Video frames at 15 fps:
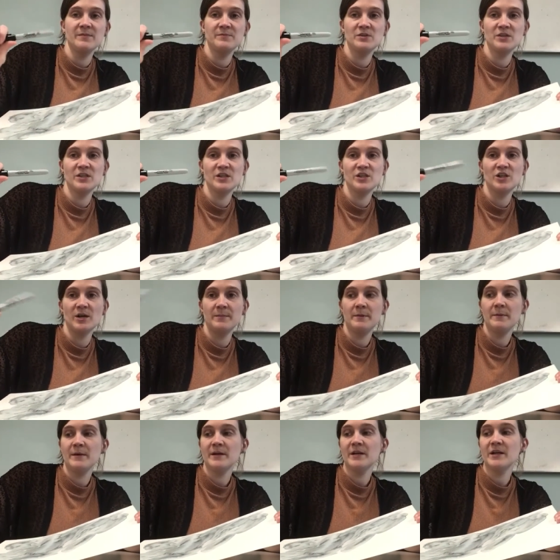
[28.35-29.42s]
I'm using a
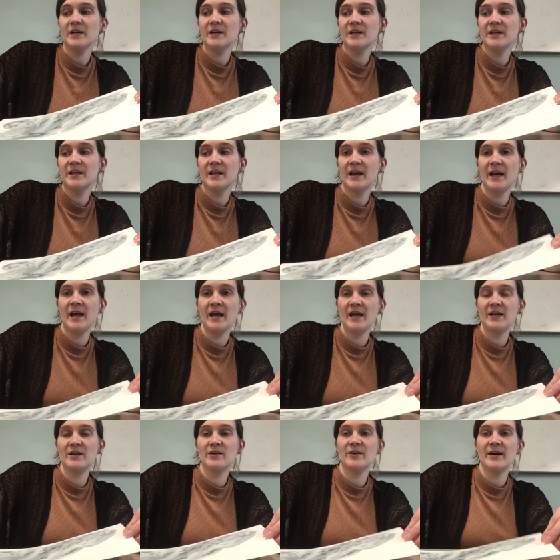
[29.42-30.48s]
Sharpie marker
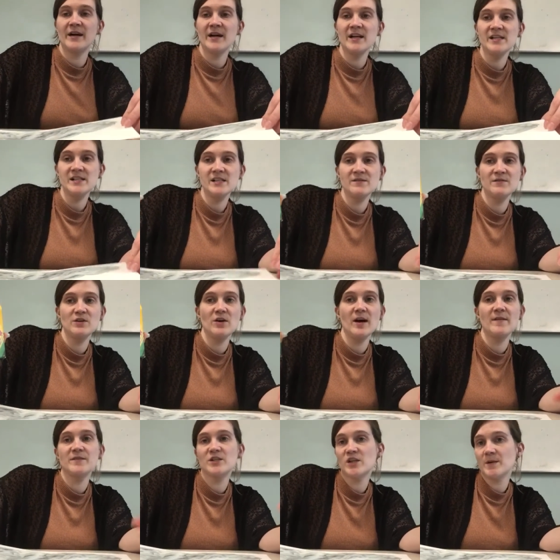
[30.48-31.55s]
and crayons. If you don't
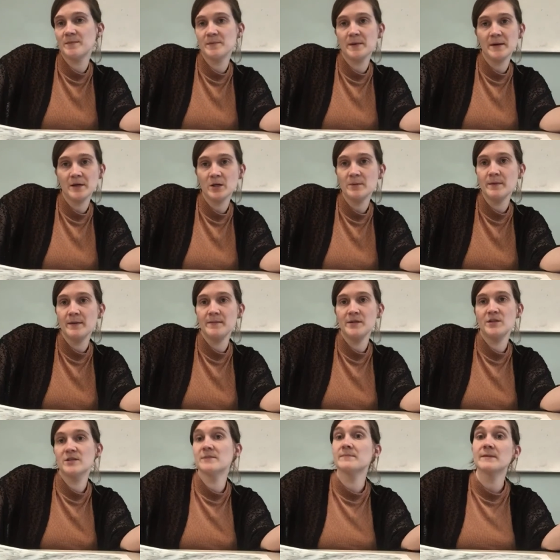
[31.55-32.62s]
have a Sharpie marker, maybe
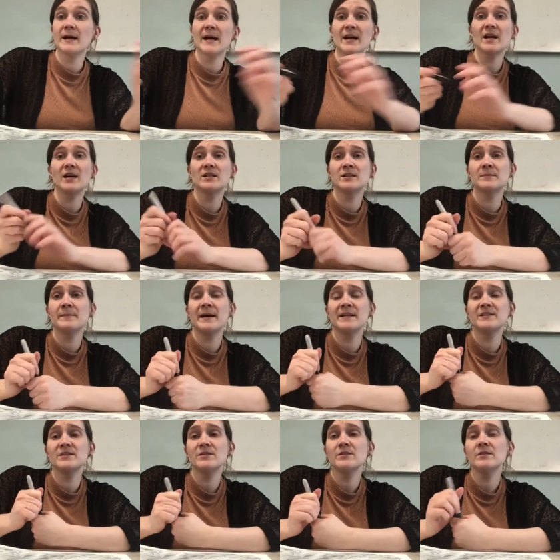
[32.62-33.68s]
use a black colored
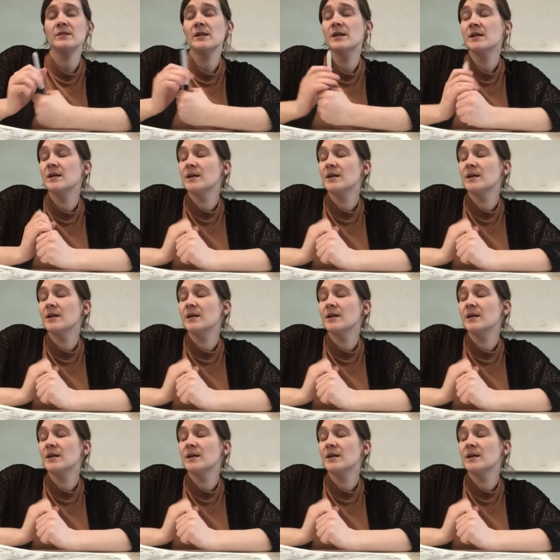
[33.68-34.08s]
pencil.